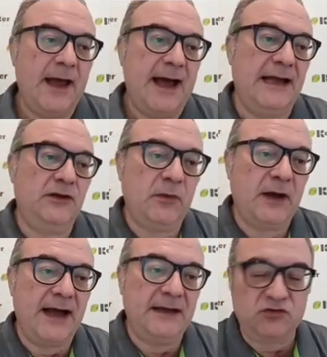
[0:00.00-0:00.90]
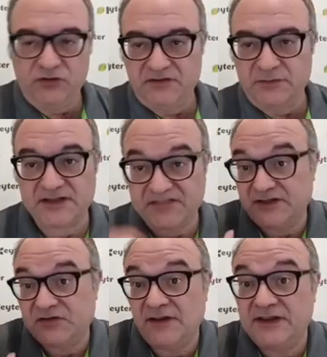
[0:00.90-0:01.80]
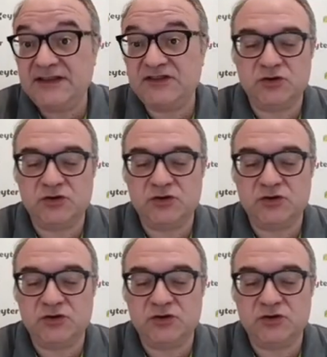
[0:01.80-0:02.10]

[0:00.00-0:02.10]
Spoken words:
ISO lines where specific humidity is